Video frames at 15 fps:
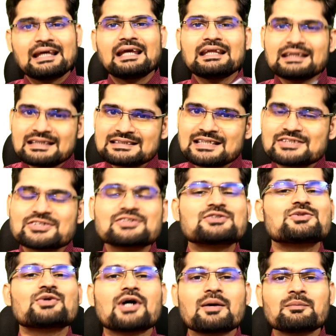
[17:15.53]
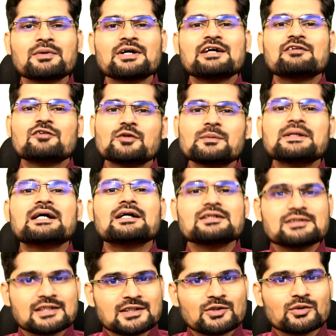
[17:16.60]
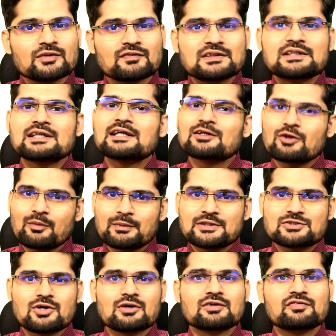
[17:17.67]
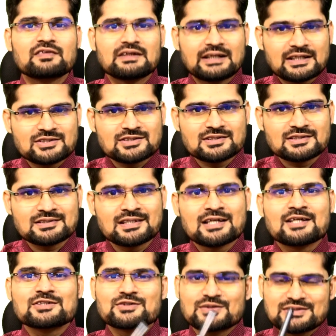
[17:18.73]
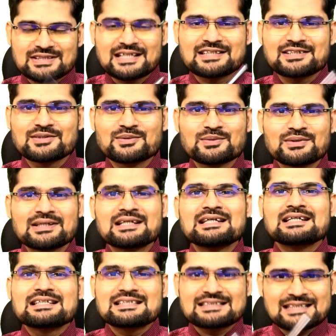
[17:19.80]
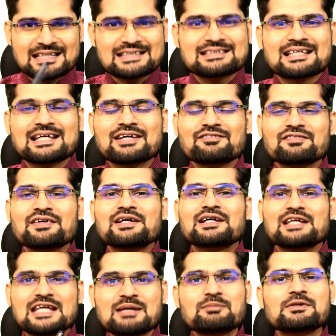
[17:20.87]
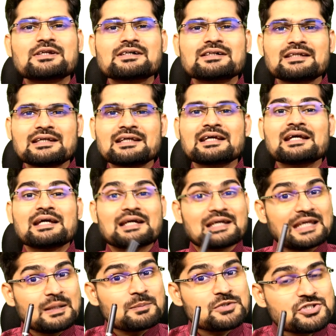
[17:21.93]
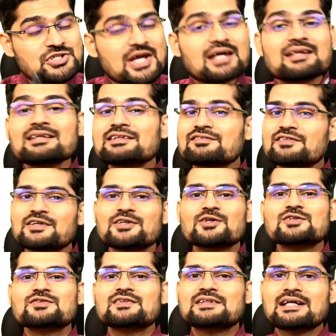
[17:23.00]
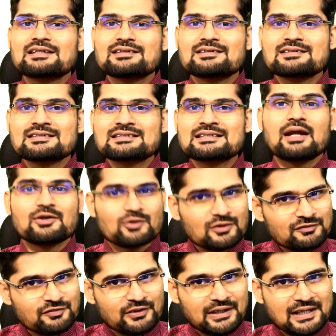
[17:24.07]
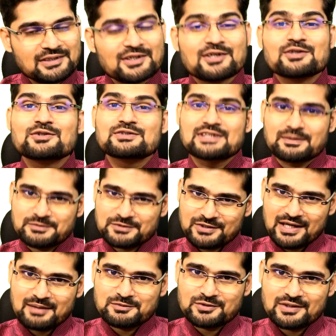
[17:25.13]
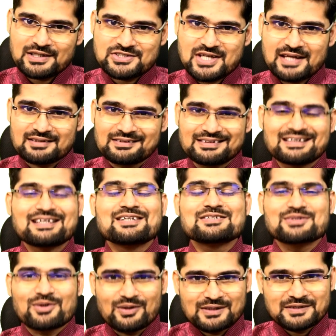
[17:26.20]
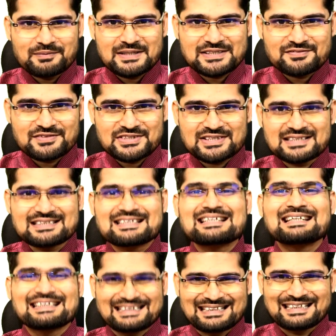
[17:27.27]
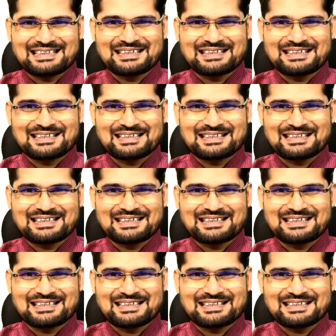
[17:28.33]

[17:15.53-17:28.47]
in the sessions to come, we'll be continuing with economic geography lectures. So stay tuned, stay safe, keep learning, keep sharing the videos with others, and don't forget to subscribe to our channel. So all the best wishes, take